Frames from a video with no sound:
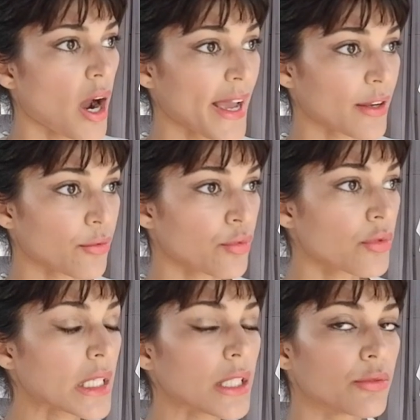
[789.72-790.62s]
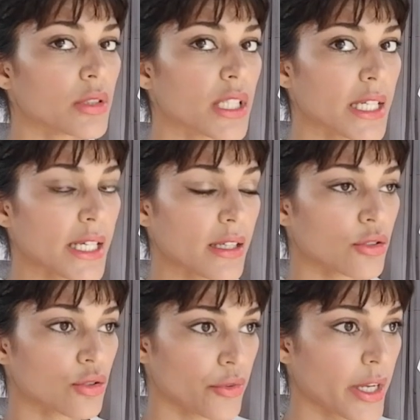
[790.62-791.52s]
I had really
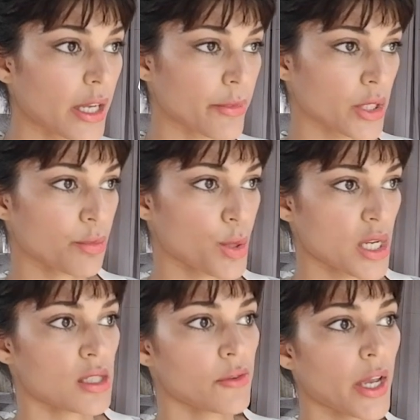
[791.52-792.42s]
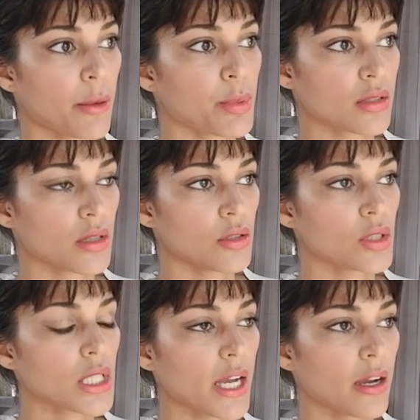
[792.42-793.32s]
extreme depressive
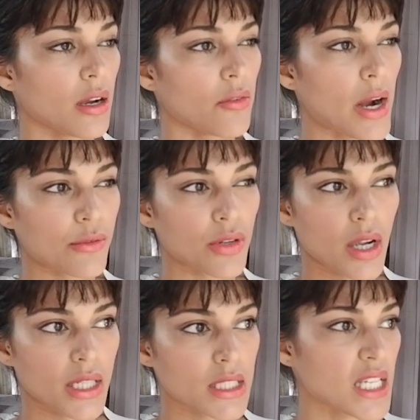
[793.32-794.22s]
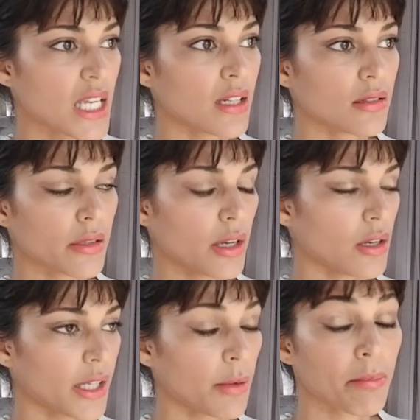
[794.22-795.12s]
episode at around 19,
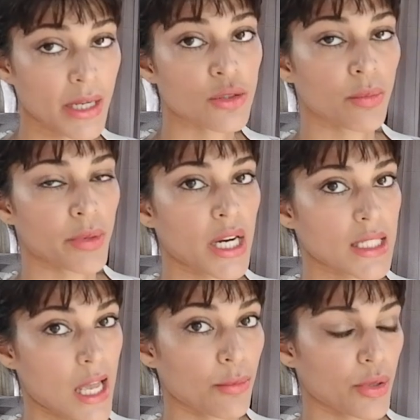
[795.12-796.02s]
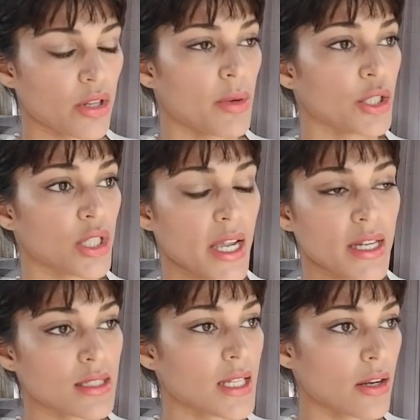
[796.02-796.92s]
like a mental breakdown pretty much, and I
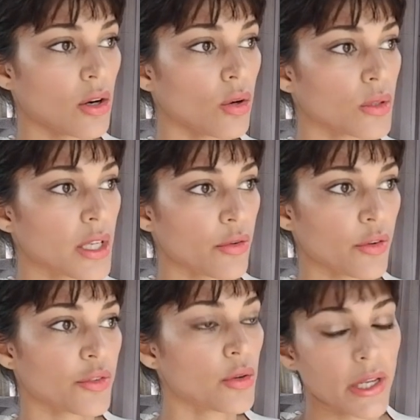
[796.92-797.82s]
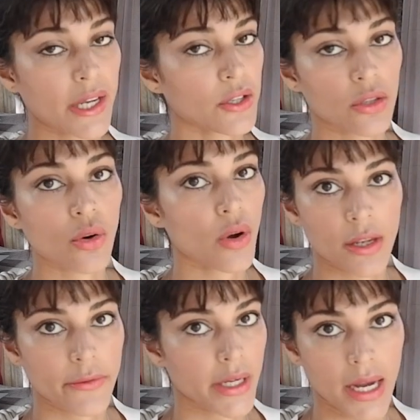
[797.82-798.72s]
had to take a whole year off uni. I could not
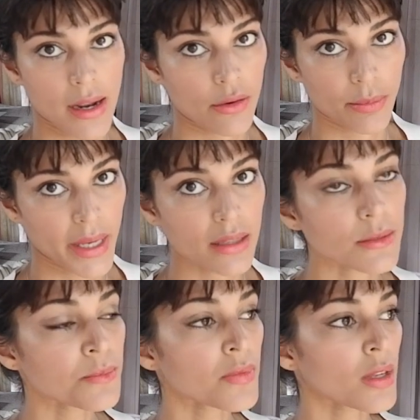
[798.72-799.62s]
even get out of bed.